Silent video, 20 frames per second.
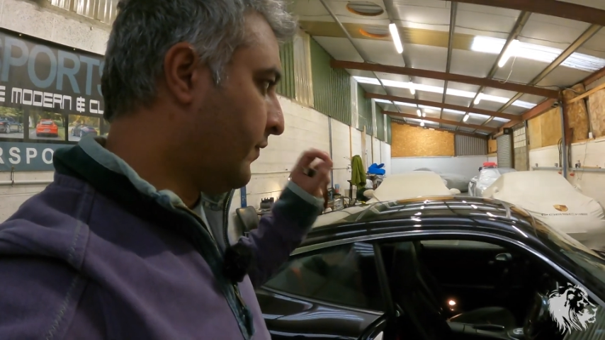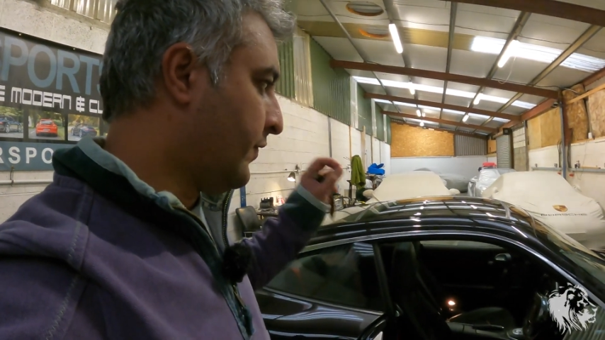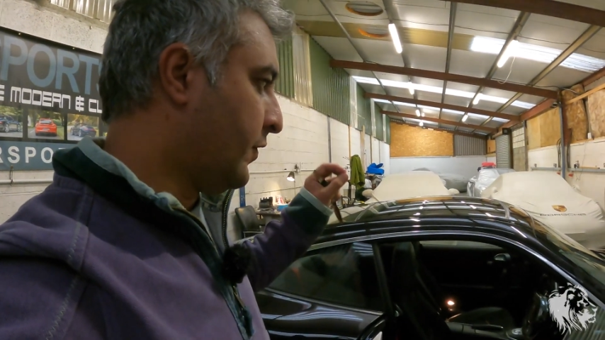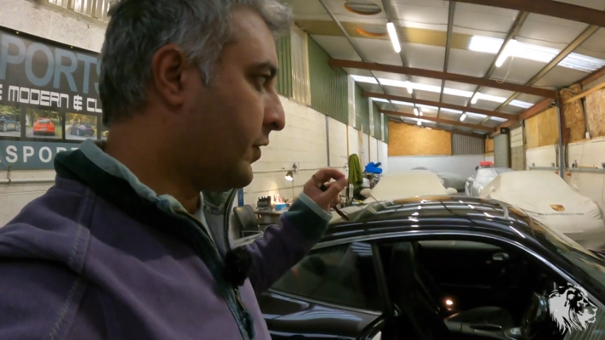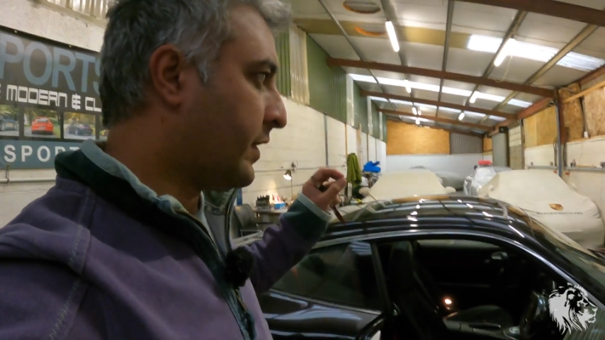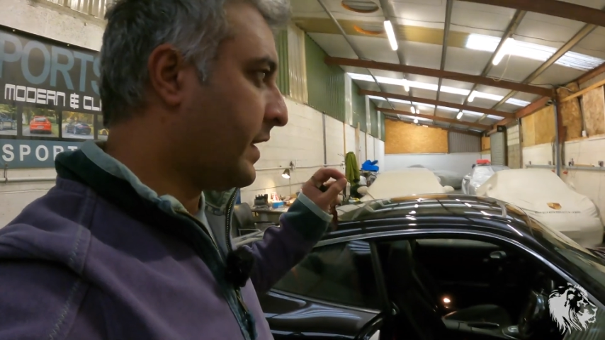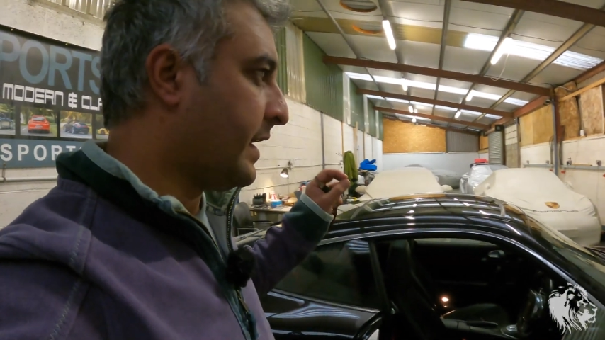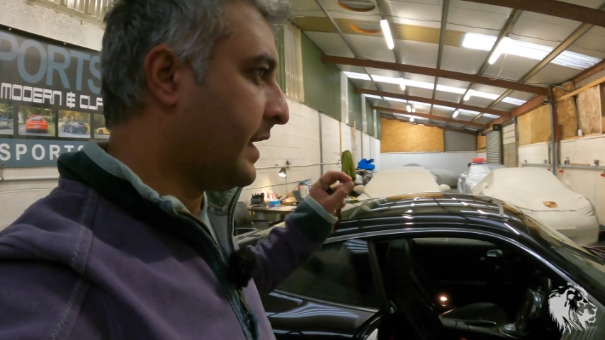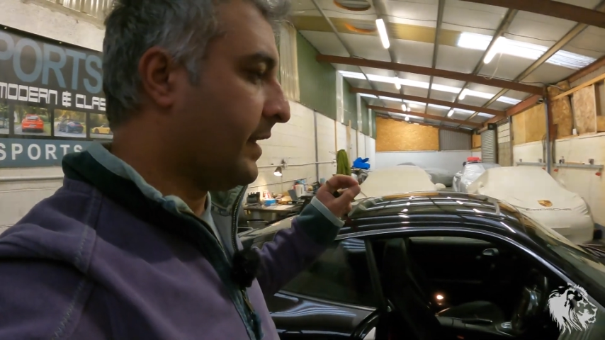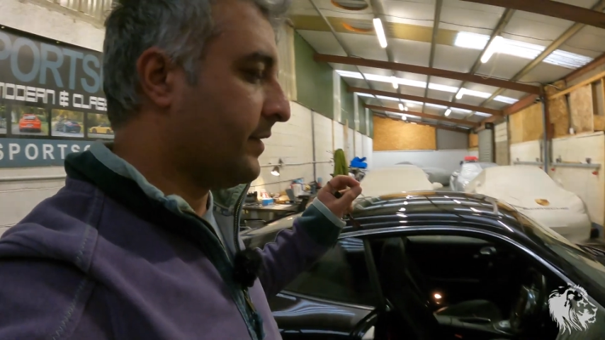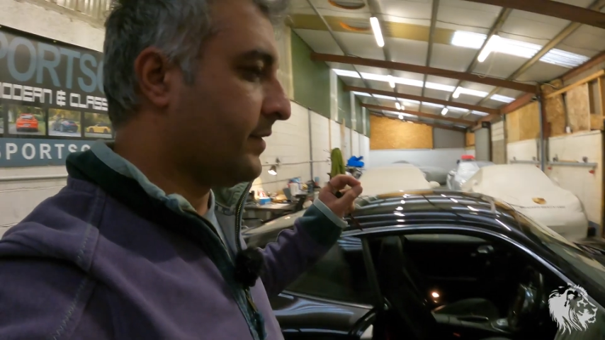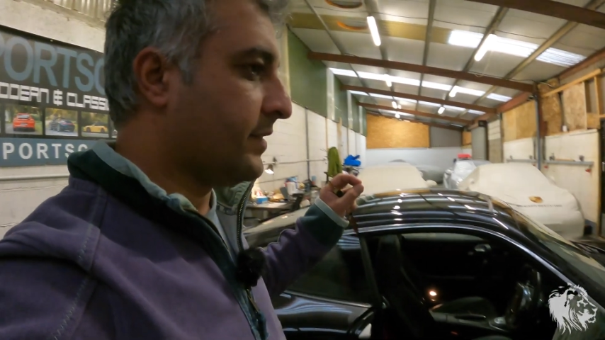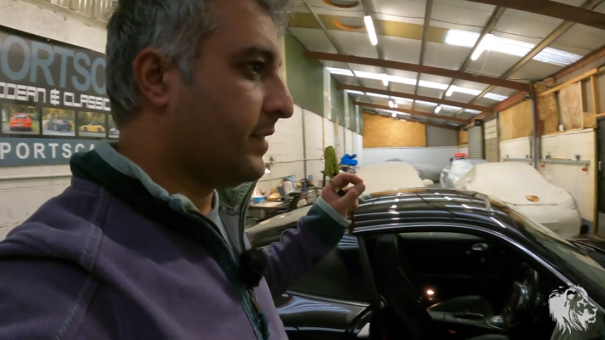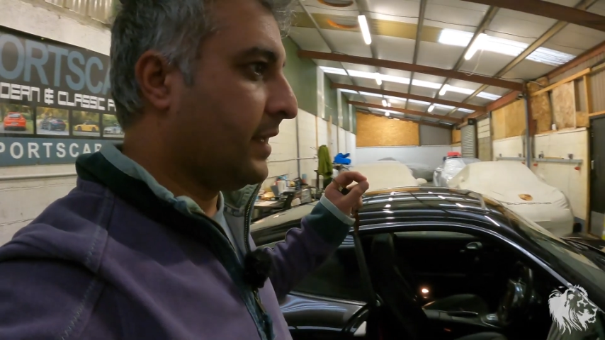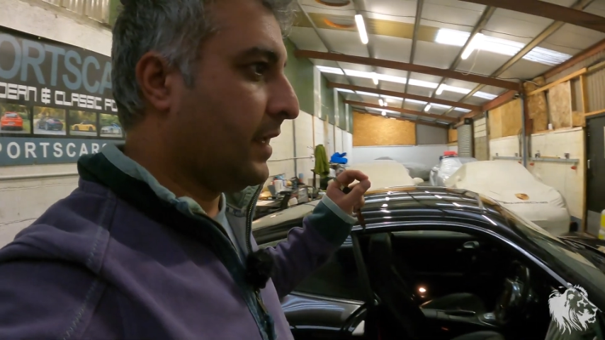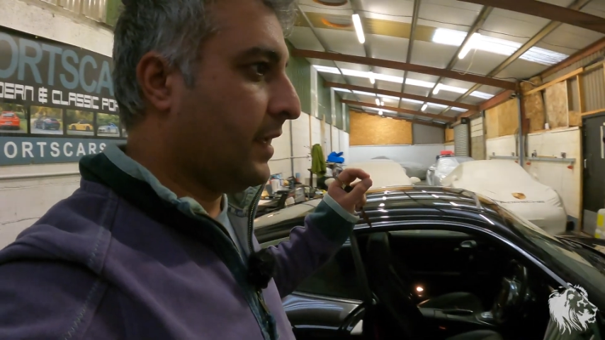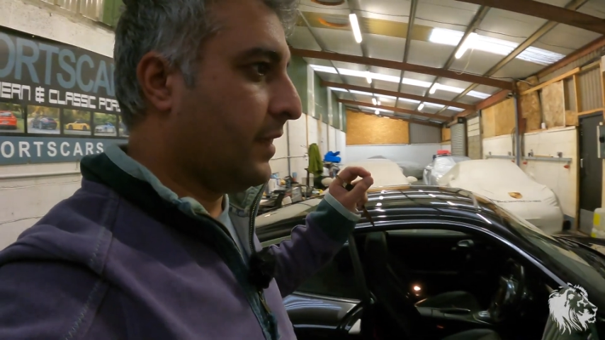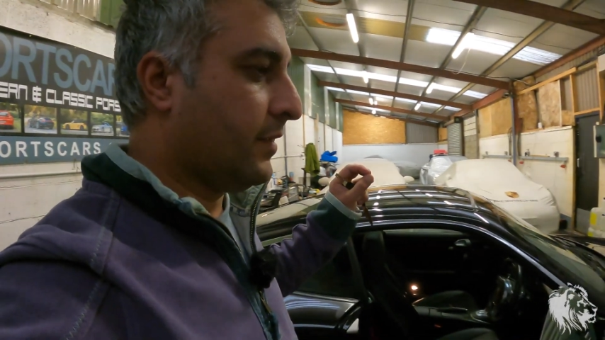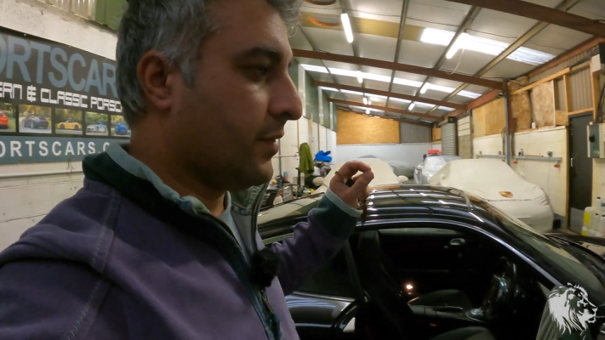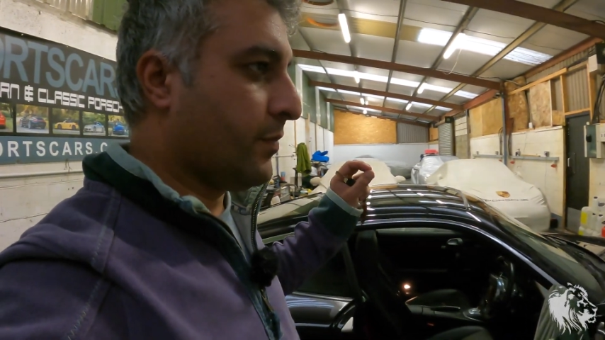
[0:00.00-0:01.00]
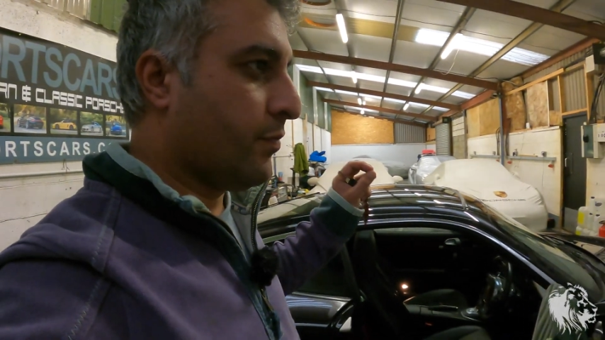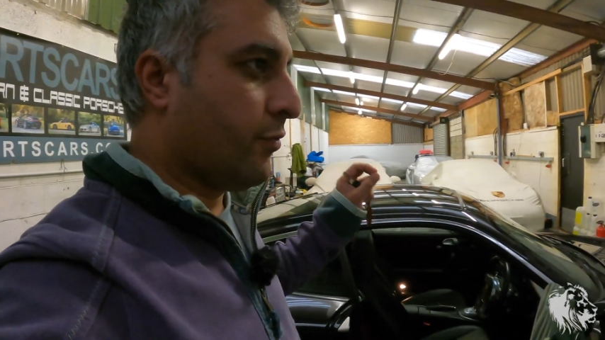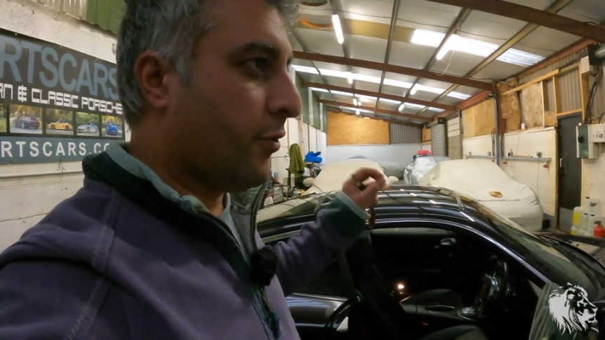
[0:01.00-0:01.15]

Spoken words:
of looking at the